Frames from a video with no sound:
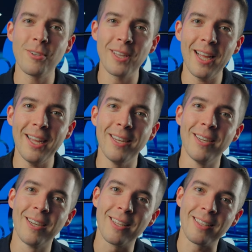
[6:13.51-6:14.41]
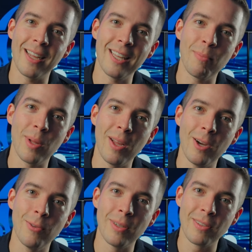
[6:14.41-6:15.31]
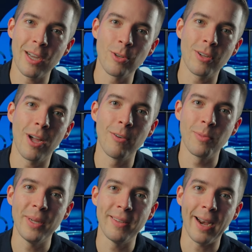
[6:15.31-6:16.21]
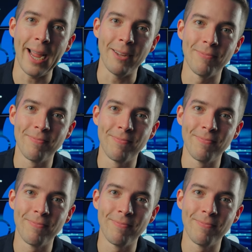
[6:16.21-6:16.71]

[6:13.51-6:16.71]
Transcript: delay, click that link below and schedule a call with me today.